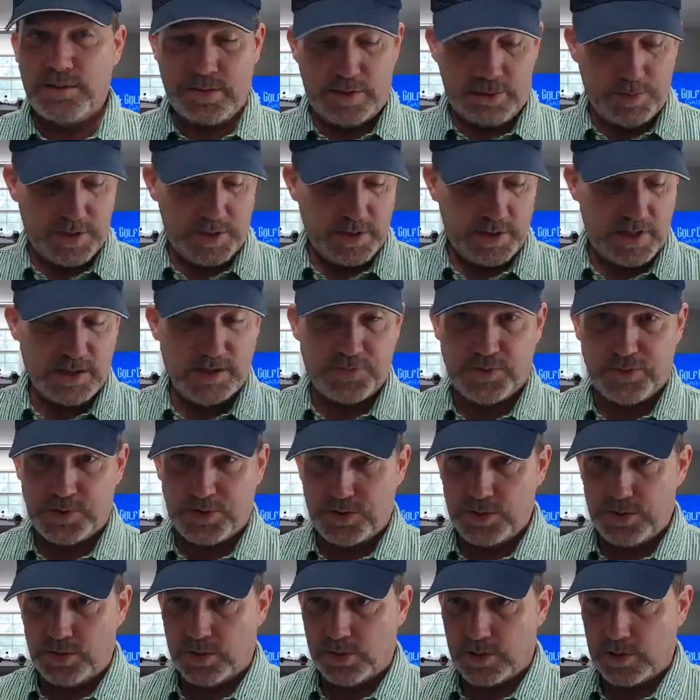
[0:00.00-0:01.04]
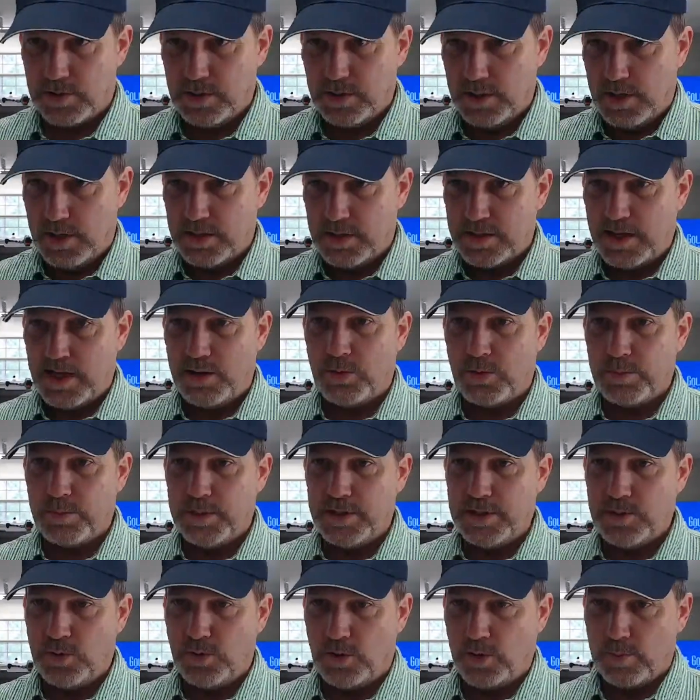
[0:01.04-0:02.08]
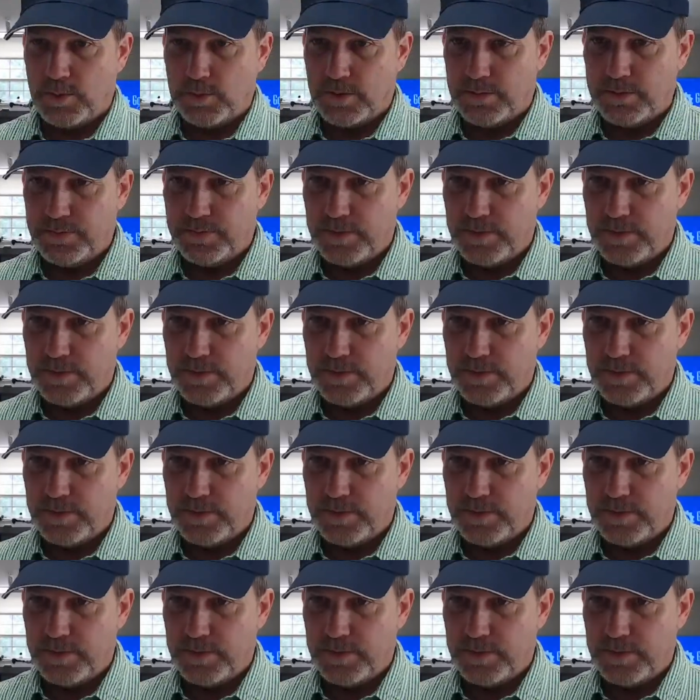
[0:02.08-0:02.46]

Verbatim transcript: I mean, that's for sure. That would be normal